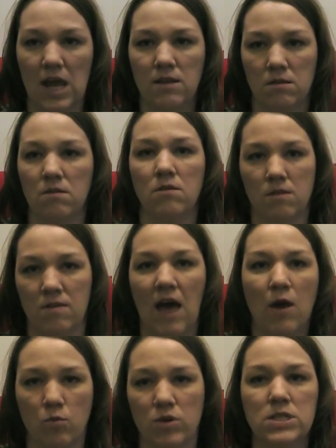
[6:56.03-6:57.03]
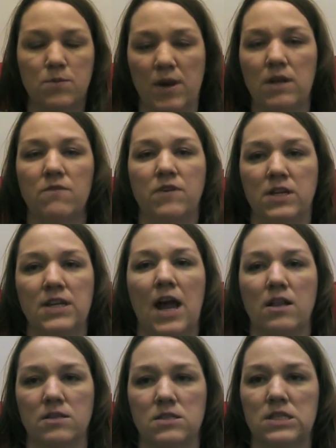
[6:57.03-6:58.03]
and that risk-benefit
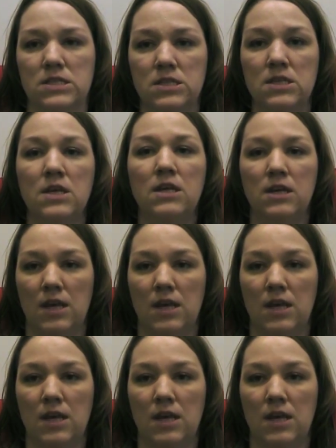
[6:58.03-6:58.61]
analysis